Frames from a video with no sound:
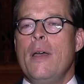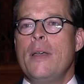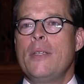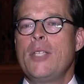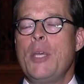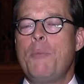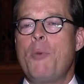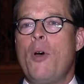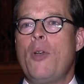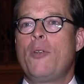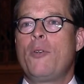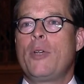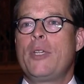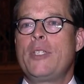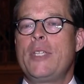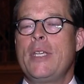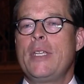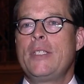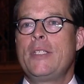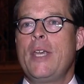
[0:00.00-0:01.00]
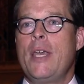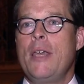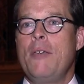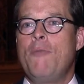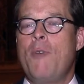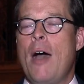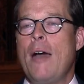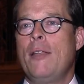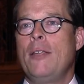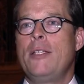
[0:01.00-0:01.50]
St. Baldrick's is a
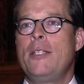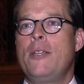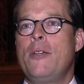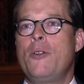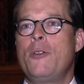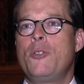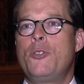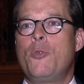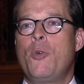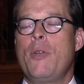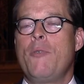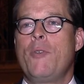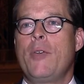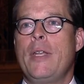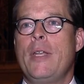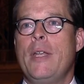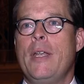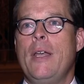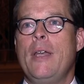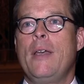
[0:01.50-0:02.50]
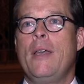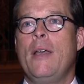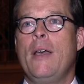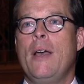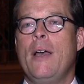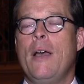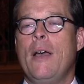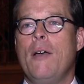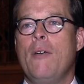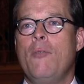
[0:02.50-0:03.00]
volunteer-driven
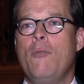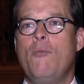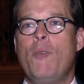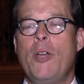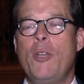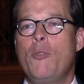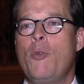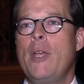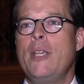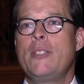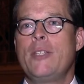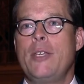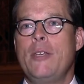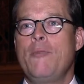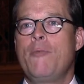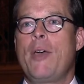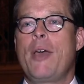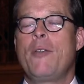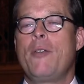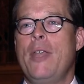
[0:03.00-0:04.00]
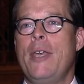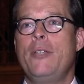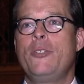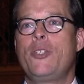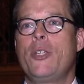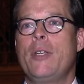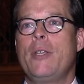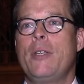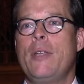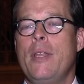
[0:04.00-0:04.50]
fundraising
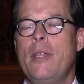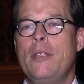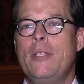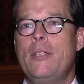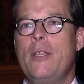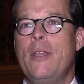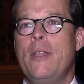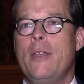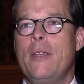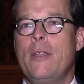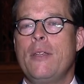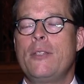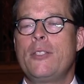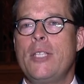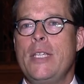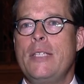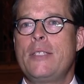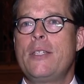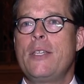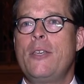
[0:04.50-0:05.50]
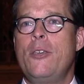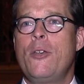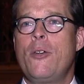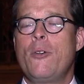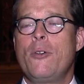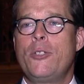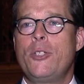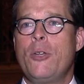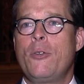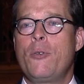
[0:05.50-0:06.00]
foundation that seeks to
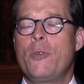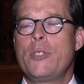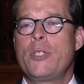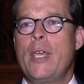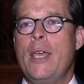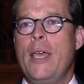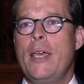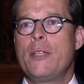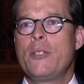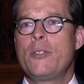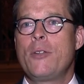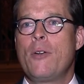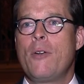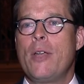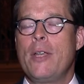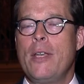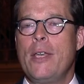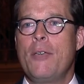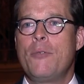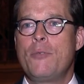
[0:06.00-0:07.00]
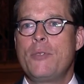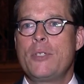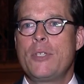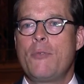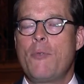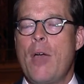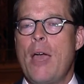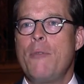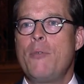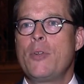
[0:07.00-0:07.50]
cure children's cancer and to give
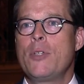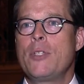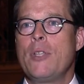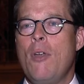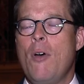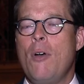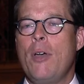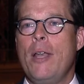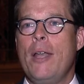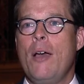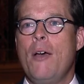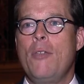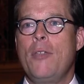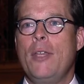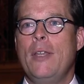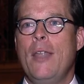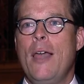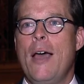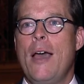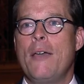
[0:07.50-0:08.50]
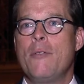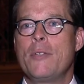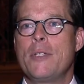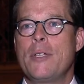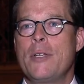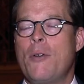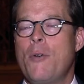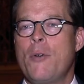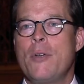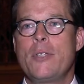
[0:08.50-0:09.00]
survivors long and healthy lives.
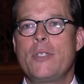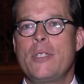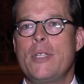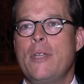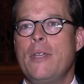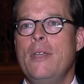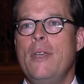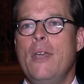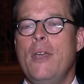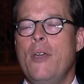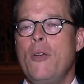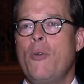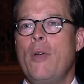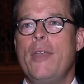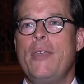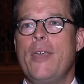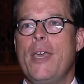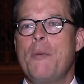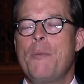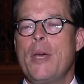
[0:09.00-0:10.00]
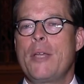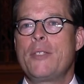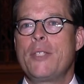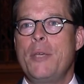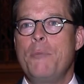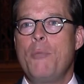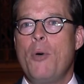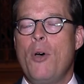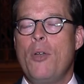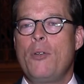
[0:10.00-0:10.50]
And of course, the great thing about
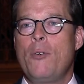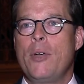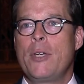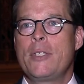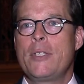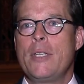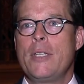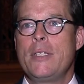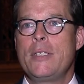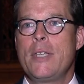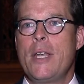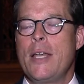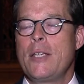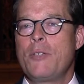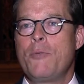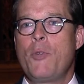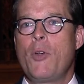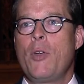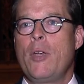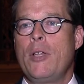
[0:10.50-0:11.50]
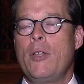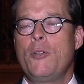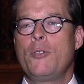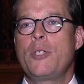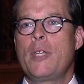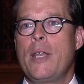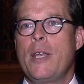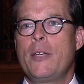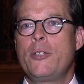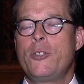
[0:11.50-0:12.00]
St. Baldrick's is it has a very
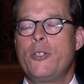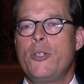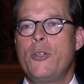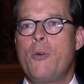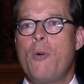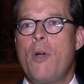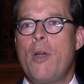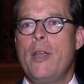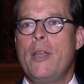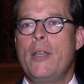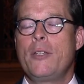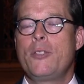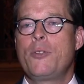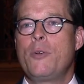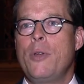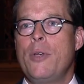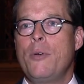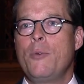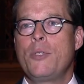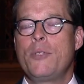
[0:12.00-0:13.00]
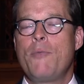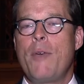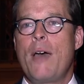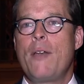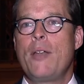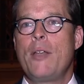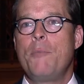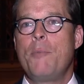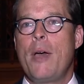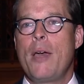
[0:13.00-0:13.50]
close connection to our industry. It was
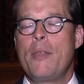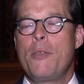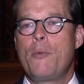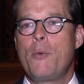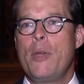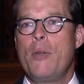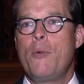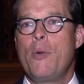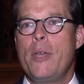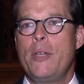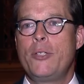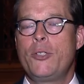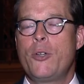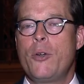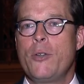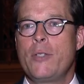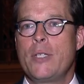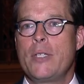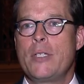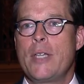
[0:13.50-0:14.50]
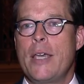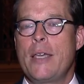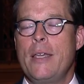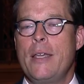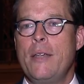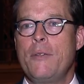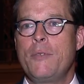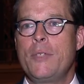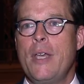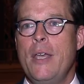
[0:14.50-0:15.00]
founded by three reinsurance
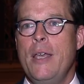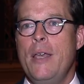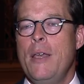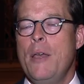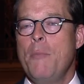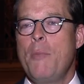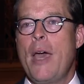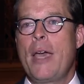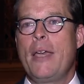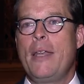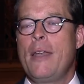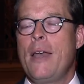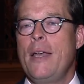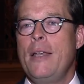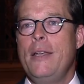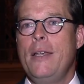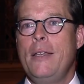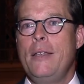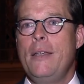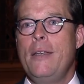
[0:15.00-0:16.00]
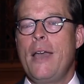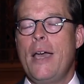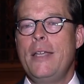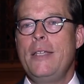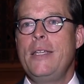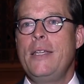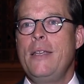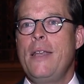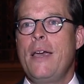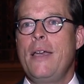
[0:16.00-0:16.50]
executives back in
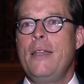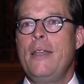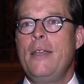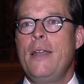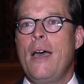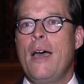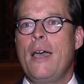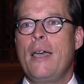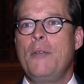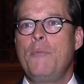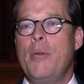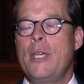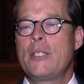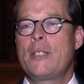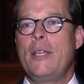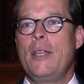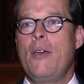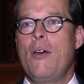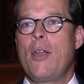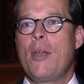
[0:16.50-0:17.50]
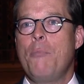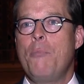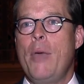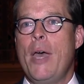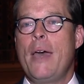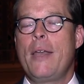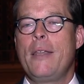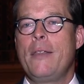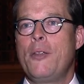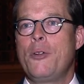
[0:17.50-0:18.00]
1999, basically on a
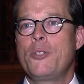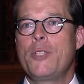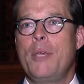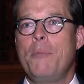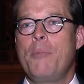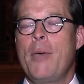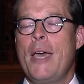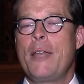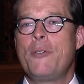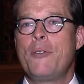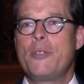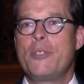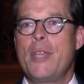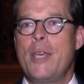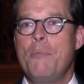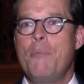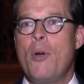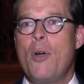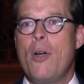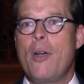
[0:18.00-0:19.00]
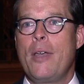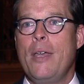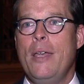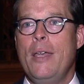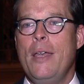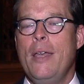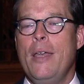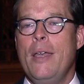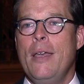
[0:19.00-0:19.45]
bet at their St. Patrick's Day party.